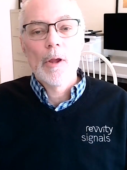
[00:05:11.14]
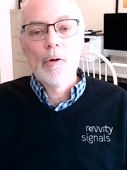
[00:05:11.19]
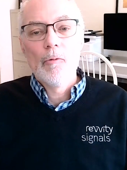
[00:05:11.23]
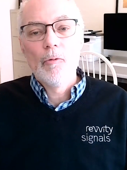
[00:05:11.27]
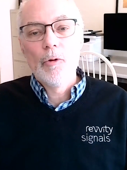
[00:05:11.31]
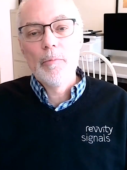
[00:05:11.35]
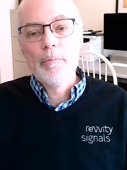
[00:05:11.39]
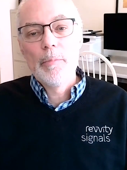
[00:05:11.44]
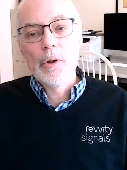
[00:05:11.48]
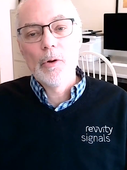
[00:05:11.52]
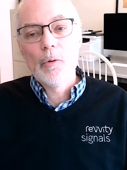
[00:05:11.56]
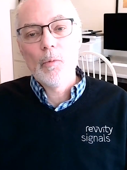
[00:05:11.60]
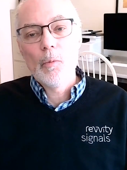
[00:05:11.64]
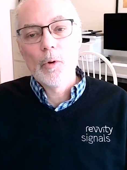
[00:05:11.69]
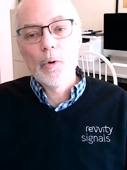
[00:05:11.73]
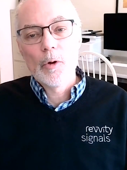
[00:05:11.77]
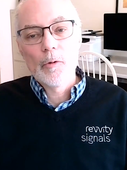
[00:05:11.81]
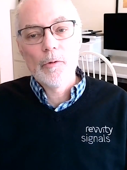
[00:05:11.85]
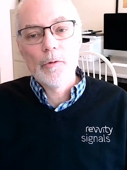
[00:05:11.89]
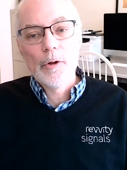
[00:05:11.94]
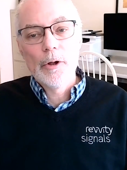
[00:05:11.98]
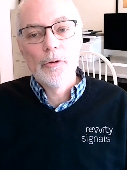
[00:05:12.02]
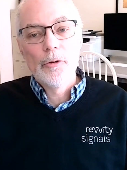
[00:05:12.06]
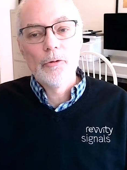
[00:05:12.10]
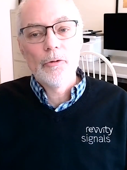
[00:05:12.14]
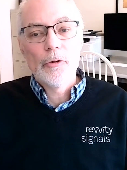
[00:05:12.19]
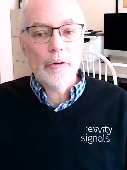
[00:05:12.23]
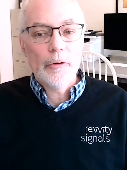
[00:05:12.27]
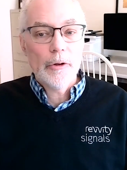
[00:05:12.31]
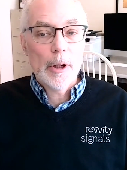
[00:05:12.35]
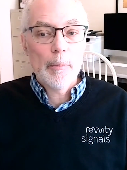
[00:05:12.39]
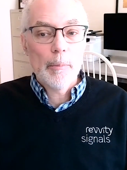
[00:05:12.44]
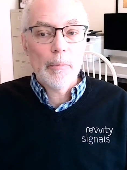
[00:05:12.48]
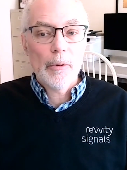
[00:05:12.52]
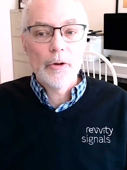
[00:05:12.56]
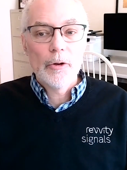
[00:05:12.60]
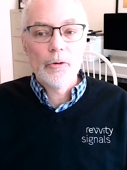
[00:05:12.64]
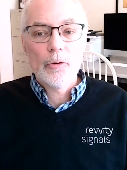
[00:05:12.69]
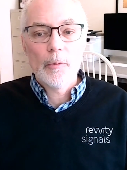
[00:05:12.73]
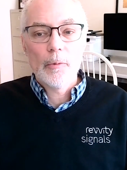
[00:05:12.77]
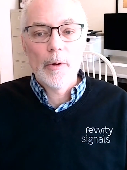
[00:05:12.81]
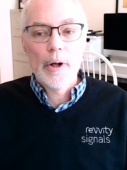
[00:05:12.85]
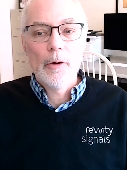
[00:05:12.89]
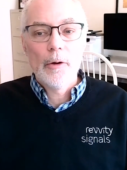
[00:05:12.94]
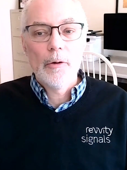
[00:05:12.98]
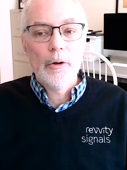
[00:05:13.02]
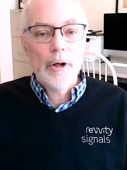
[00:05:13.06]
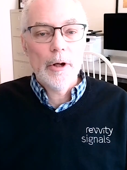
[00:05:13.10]
we built workflows and templates
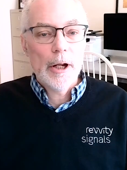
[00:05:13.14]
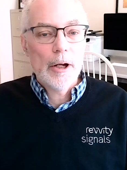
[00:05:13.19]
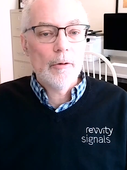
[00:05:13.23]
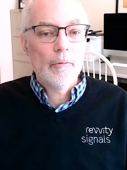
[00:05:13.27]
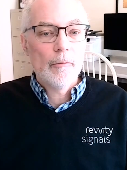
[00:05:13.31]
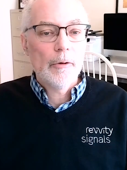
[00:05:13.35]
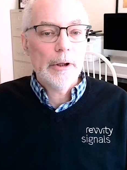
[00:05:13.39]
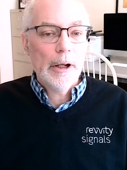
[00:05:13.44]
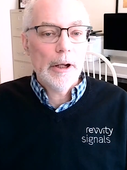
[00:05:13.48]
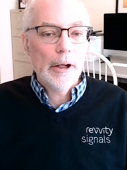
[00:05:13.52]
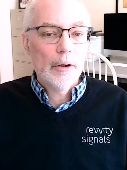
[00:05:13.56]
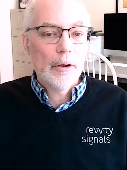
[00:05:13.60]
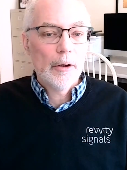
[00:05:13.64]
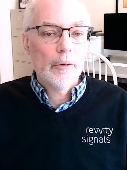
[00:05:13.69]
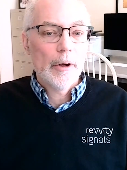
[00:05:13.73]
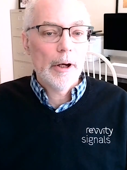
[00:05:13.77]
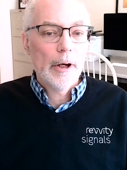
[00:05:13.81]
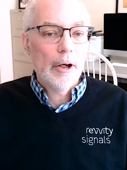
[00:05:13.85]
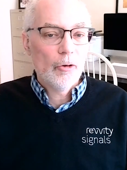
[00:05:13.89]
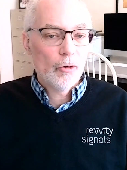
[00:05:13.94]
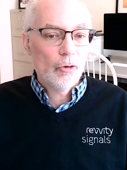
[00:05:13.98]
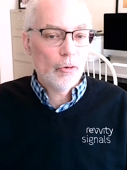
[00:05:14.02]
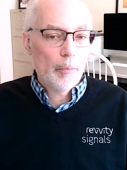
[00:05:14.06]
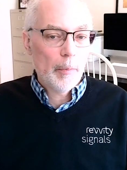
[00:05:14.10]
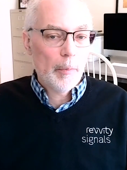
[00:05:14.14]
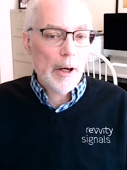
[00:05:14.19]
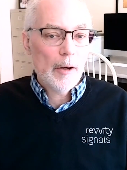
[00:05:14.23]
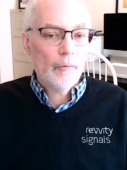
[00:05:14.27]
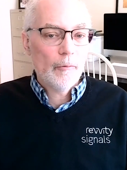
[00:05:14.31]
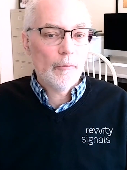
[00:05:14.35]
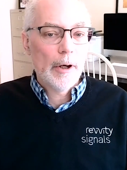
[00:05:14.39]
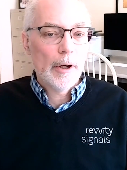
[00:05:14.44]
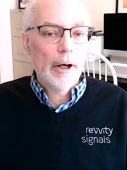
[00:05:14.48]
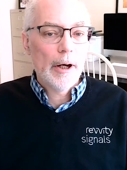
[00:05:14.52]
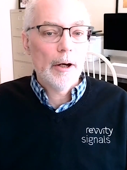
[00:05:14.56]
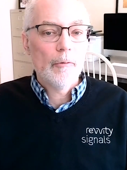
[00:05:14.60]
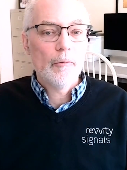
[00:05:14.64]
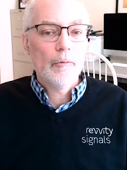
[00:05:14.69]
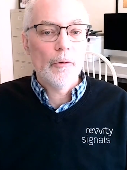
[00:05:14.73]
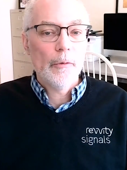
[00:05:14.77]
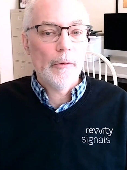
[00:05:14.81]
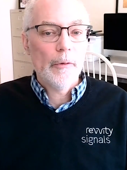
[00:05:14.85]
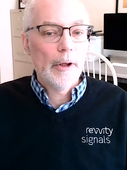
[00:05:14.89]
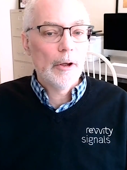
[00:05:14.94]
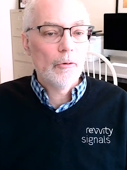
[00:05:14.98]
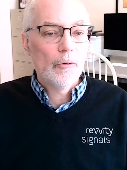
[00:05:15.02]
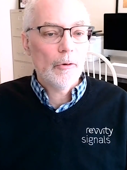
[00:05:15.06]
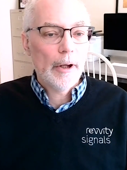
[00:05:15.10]
around the natively integrated Spotfire for
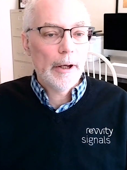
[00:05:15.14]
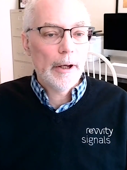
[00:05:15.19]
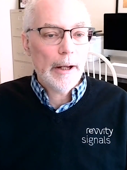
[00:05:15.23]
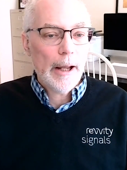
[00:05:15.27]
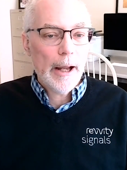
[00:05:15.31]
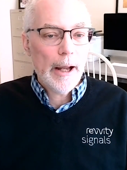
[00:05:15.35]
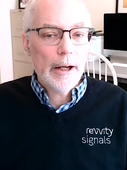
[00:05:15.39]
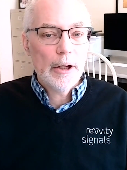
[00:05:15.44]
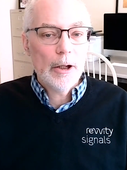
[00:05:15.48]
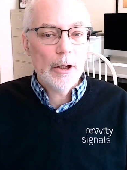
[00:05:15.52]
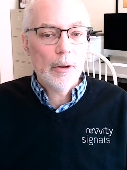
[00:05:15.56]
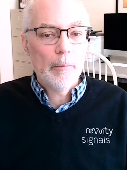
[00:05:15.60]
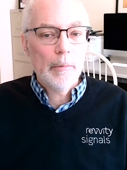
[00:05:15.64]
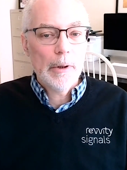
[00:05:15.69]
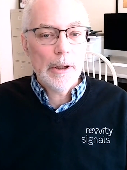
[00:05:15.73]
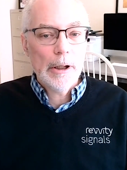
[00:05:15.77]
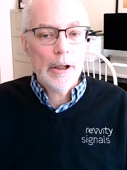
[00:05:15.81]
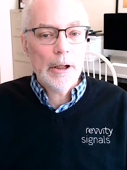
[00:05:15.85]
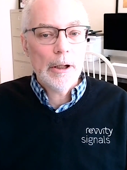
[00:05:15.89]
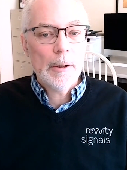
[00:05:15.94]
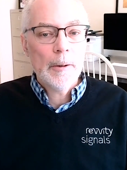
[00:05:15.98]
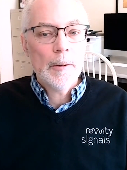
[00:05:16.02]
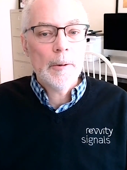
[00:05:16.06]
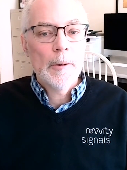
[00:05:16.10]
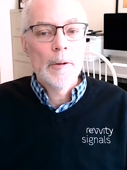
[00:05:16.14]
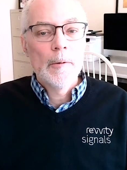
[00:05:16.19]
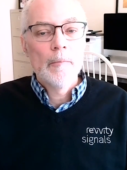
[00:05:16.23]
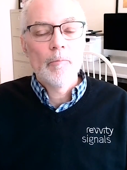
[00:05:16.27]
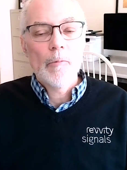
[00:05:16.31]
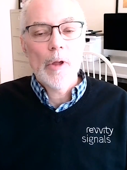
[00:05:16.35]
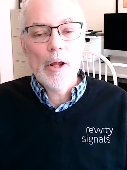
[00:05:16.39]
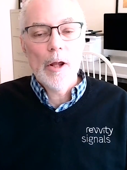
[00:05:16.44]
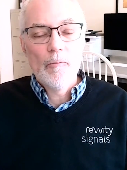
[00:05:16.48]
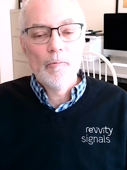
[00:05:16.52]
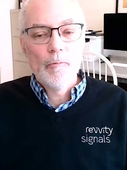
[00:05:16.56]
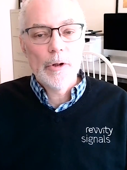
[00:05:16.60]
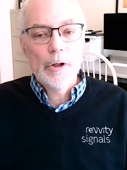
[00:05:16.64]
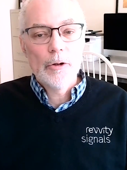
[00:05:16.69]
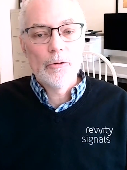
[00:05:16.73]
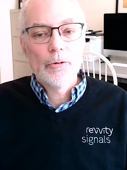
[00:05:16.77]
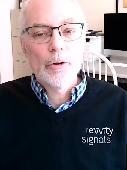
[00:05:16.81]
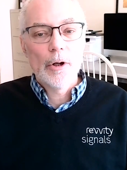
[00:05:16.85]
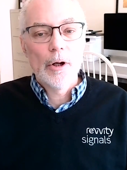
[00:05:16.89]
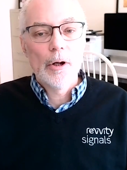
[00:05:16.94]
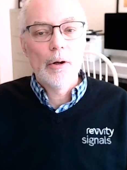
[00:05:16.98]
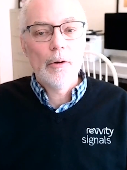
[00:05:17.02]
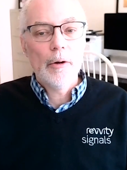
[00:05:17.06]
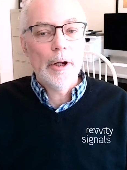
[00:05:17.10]
things like ADME, in
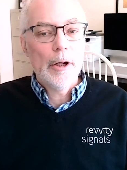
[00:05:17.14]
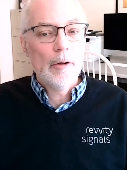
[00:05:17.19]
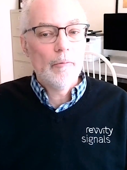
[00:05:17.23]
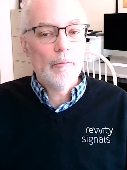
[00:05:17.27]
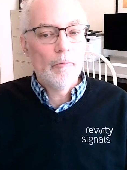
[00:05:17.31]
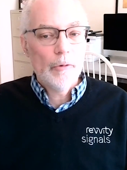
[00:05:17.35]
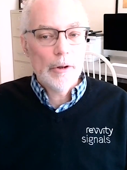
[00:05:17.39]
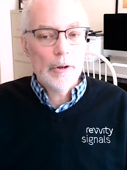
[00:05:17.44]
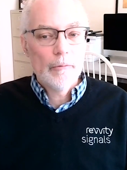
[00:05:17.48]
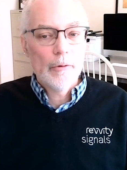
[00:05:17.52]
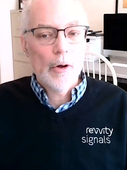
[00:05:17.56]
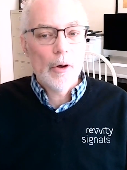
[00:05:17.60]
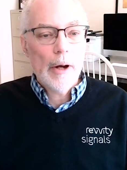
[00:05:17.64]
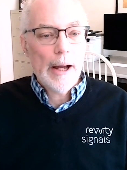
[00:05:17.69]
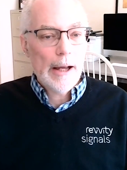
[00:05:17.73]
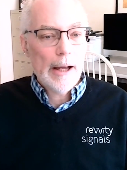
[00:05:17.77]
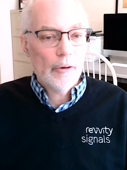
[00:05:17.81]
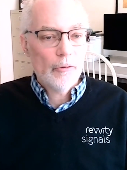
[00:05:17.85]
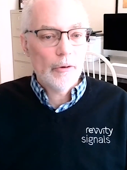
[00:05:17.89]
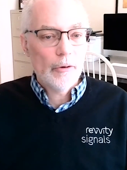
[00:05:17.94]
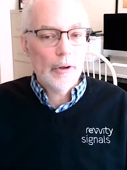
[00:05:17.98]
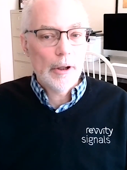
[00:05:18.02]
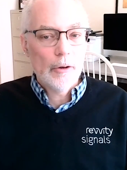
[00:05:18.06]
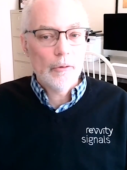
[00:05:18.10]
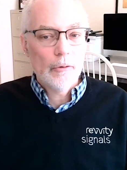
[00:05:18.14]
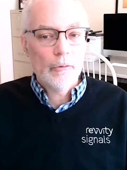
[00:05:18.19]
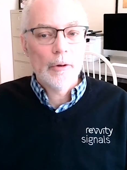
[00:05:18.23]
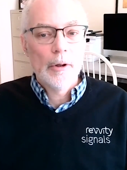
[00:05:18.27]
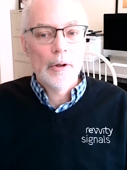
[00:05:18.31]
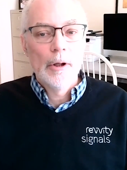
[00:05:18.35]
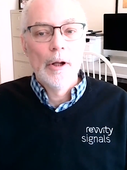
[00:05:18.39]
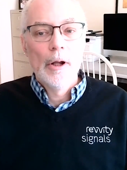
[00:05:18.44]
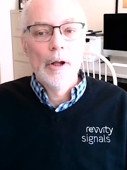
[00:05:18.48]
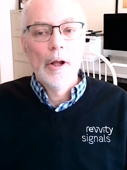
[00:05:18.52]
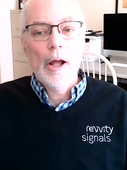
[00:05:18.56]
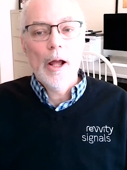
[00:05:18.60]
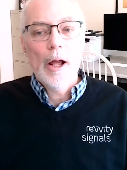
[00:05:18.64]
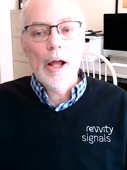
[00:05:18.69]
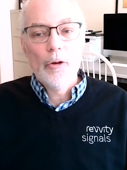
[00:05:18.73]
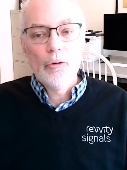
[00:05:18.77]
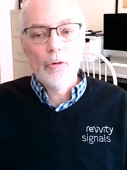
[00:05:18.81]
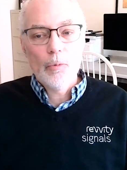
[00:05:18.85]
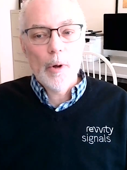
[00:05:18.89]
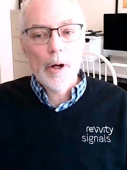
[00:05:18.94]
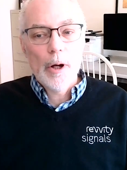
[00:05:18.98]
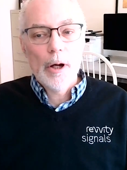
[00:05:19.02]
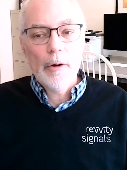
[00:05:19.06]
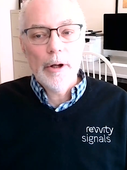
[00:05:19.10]
vitro, in vivo assays,
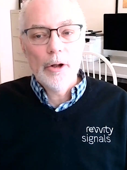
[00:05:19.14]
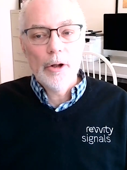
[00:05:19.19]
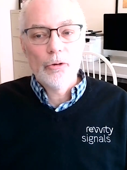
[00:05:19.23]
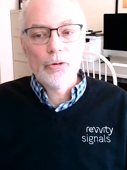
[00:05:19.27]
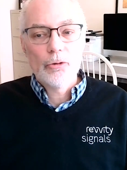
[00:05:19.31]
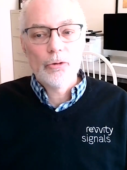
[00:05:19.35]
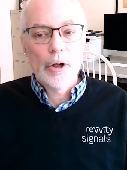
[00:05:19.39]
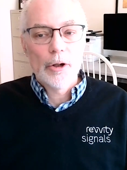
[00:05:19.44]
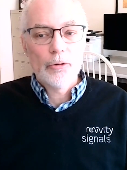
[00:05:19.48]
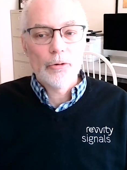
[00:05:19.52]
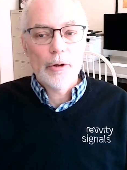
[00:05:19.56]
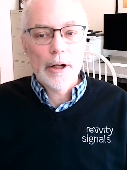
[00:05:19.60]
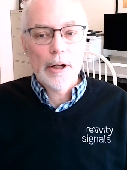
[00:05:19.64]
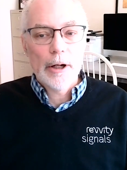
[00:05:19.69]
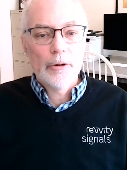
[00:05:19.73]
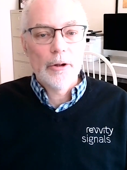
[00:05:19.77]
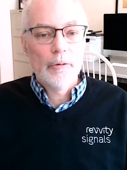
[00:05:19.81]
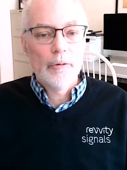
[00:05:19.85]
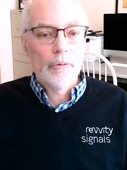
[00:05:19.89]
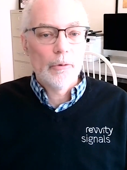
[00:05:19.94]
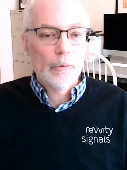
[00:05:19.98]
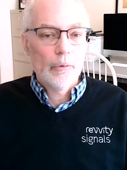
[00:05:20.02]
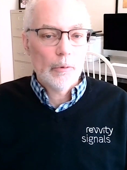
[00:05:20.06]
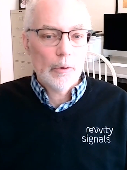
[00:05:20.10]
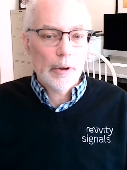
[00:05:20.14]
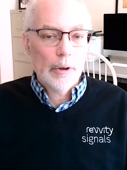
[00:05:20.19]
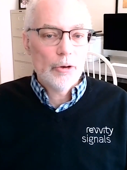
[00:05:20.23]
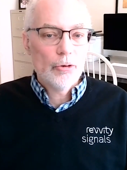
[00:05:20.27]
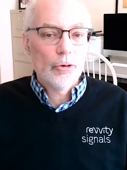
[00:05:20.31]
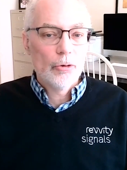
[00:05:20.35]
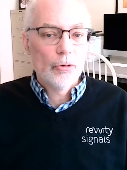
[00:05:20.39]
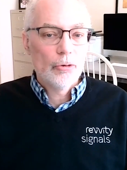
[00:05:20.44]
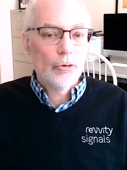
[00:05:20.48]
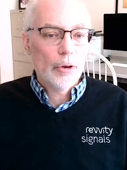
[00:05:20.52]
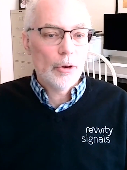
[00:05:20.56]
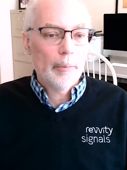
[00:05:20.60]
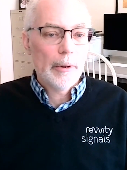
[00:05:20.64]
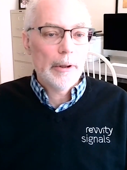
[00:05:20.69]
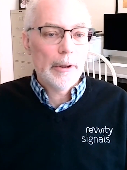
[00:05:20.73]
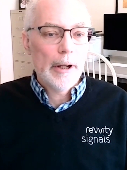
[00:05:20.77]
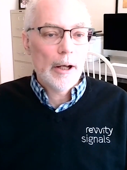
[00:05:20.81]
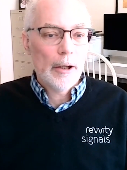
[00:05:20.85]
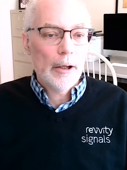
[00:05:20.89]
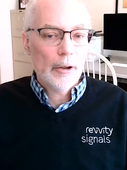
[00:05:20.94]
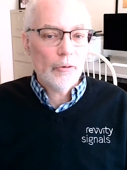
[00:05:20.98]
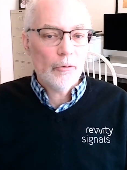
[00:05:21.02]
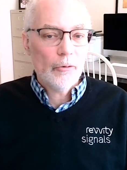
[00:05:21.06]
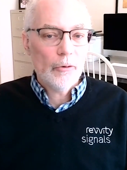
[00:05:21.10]
as well as structure activity relationship
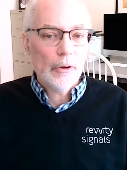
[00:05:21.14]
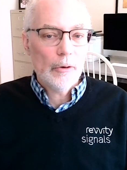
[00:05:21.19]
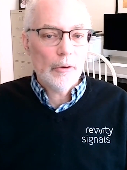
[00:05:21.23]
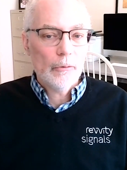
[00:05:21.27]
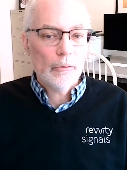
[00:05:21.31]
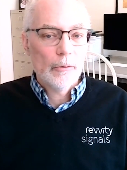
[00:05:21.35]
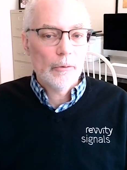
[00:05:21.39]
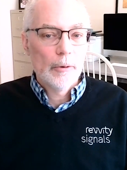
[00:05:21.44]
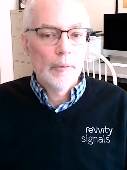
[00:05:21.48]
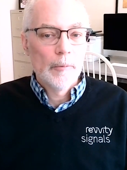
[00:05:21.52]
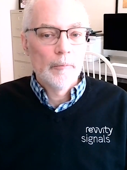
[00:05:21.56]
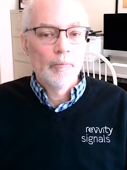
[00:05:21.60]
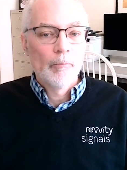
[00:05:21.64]
analyses.